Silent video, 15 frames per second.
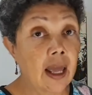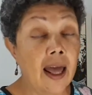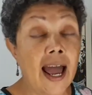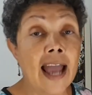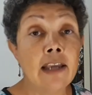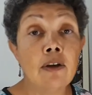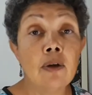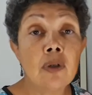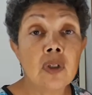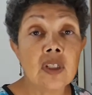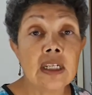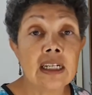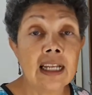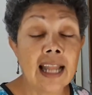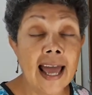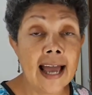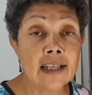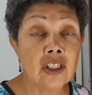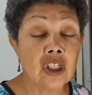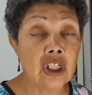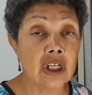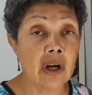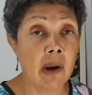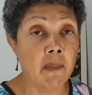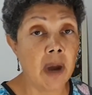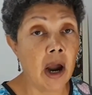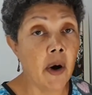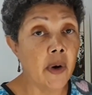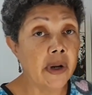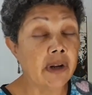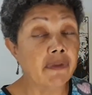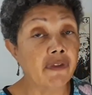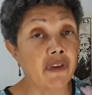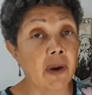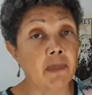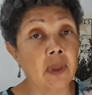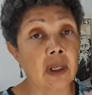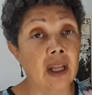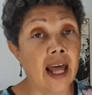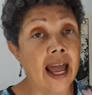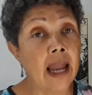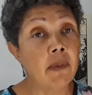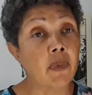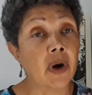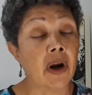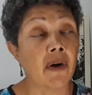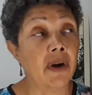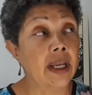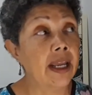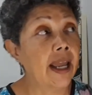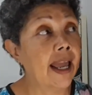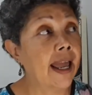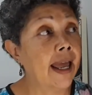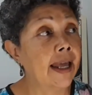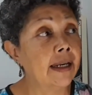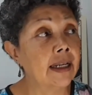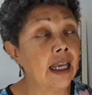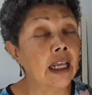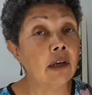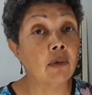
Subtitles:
I used it last year. I borrowed it from the library, and it